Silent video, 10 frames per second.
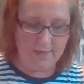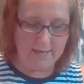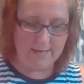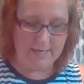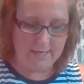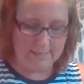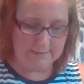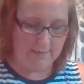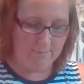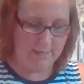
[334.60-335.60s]
think it is,
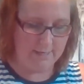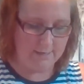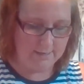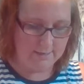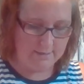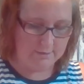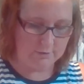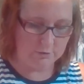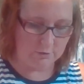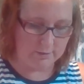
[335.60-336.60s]
let me
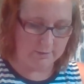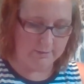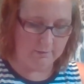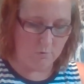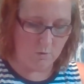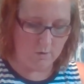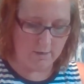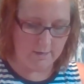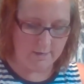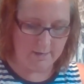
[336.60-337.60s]
draw a little
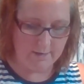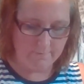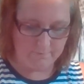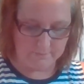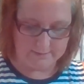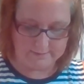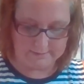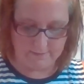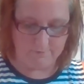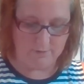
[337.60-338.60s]
more to
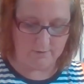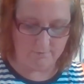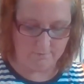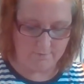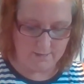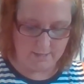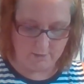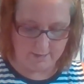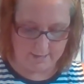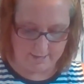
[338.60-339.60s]
see if you can
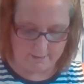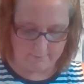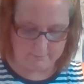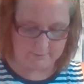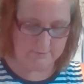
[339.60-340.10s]
figure out.